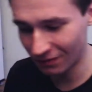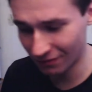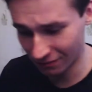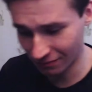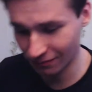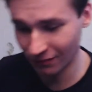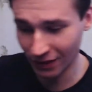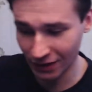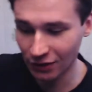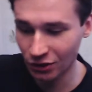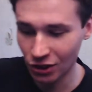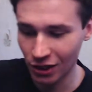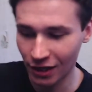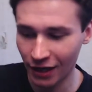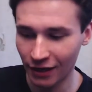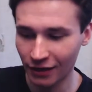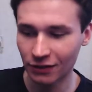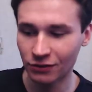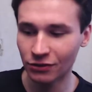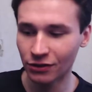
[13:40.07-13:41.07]
But actually,
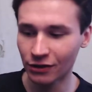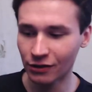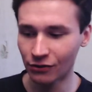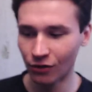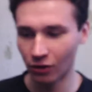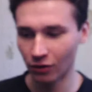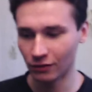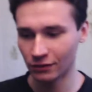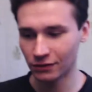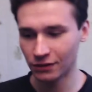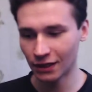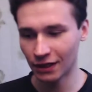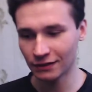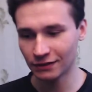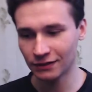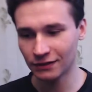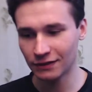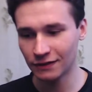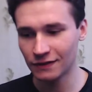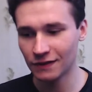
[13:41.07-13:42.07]
I can recall it.
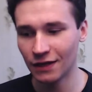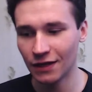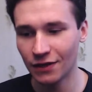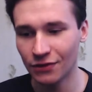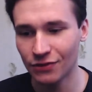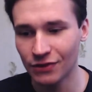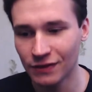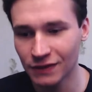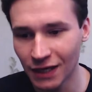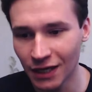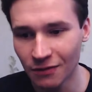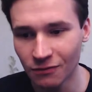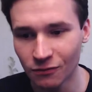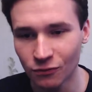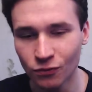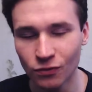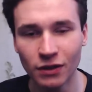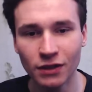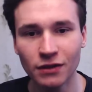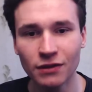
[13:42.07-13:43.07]
And uh, the same
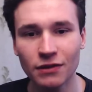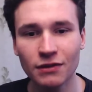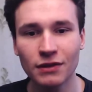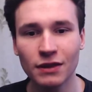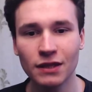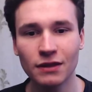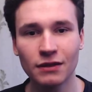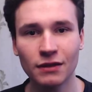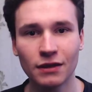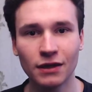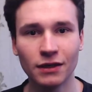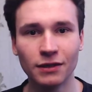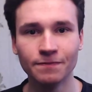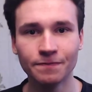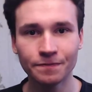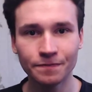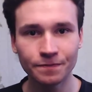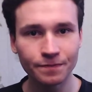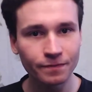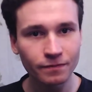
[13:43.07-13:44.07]
with... Uh,
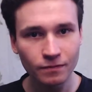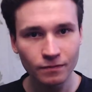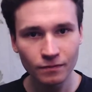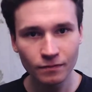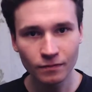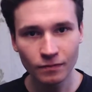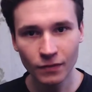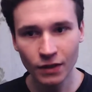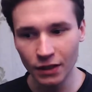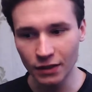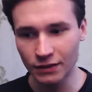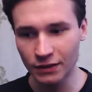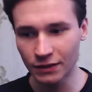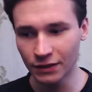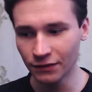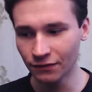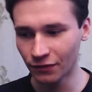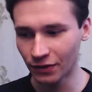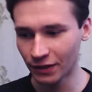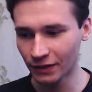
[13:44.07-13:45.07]

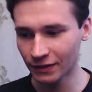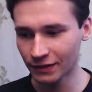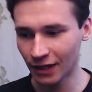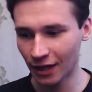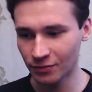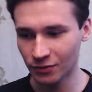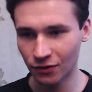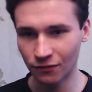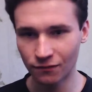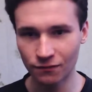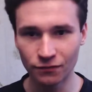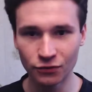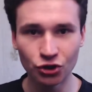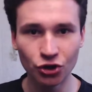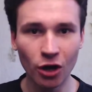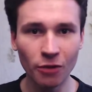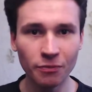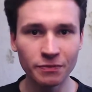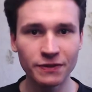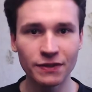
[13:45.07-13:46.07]
different types of
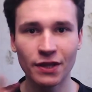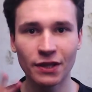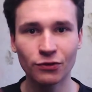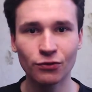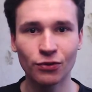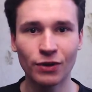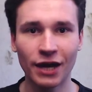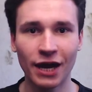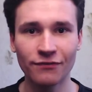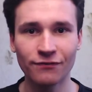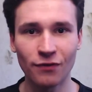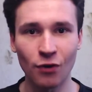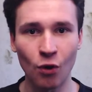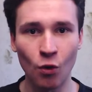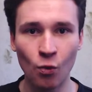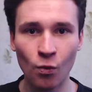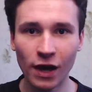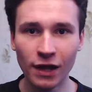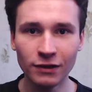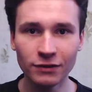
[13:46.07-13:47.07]
jobs that you have
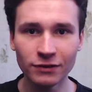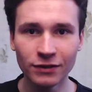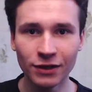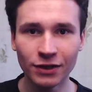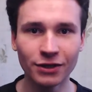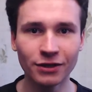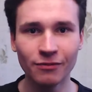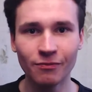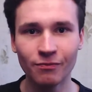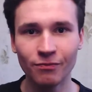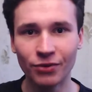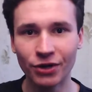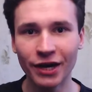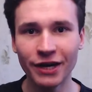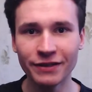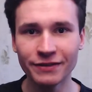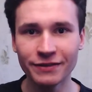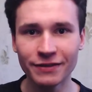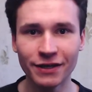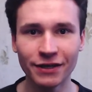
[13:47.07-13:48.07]
welder,
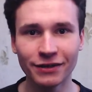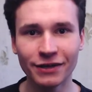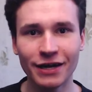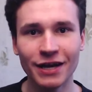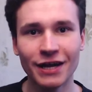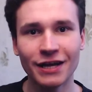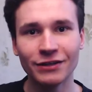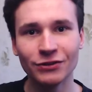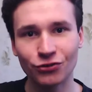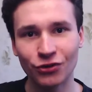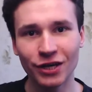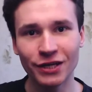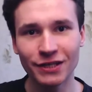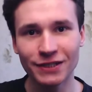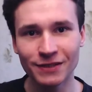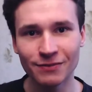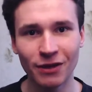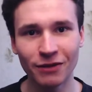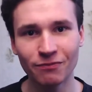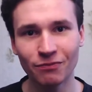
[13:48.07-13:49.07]
brazier,
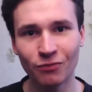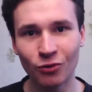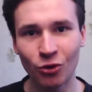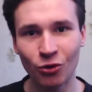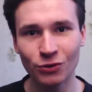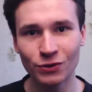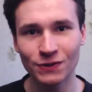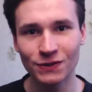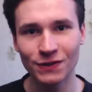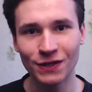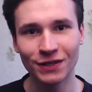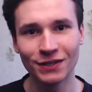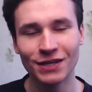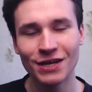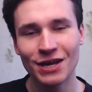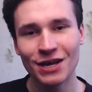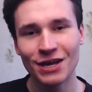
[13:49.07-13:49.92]
tradesman person,